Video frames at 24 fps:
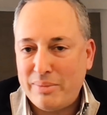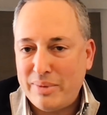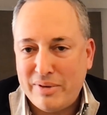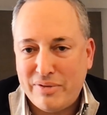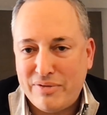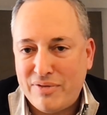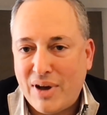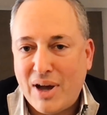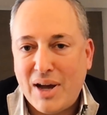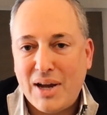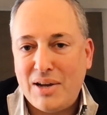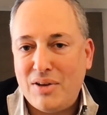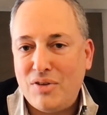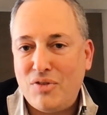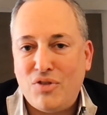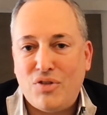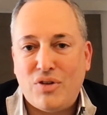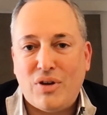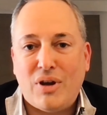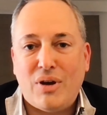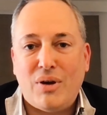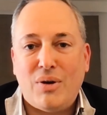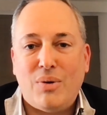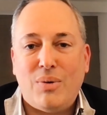I'm gonna be fine.
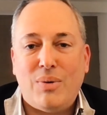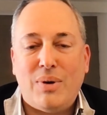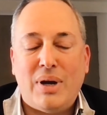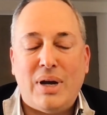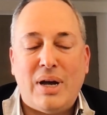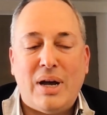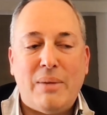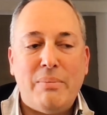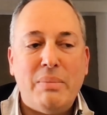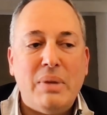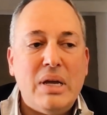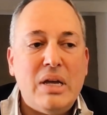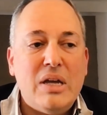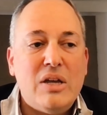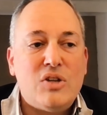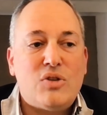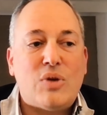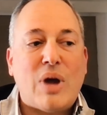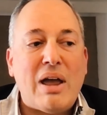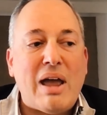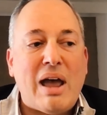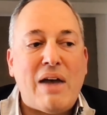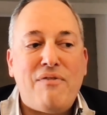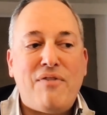So um,
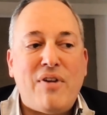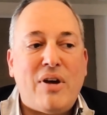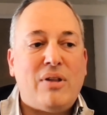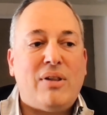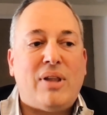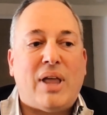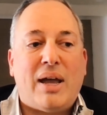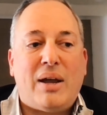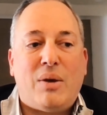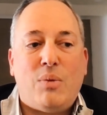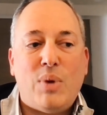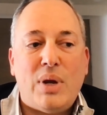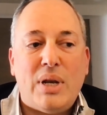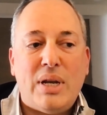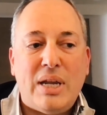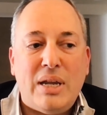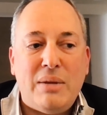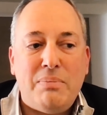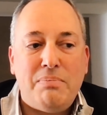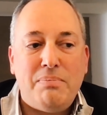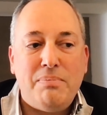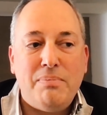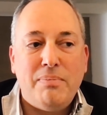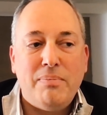so I, I felt like we
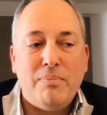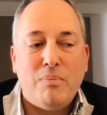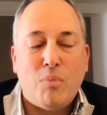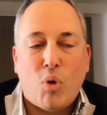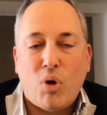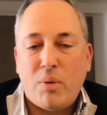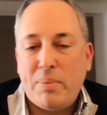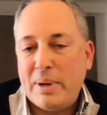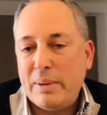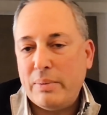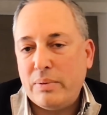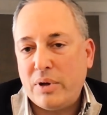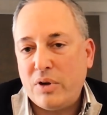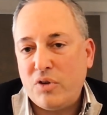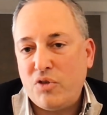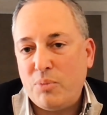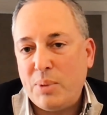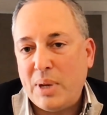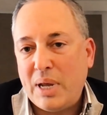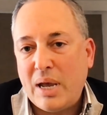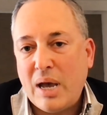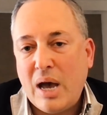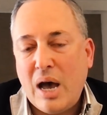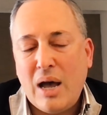need more people to
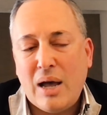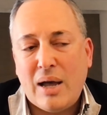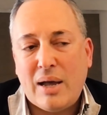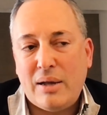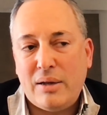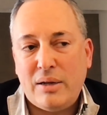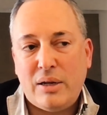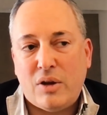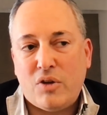speak up.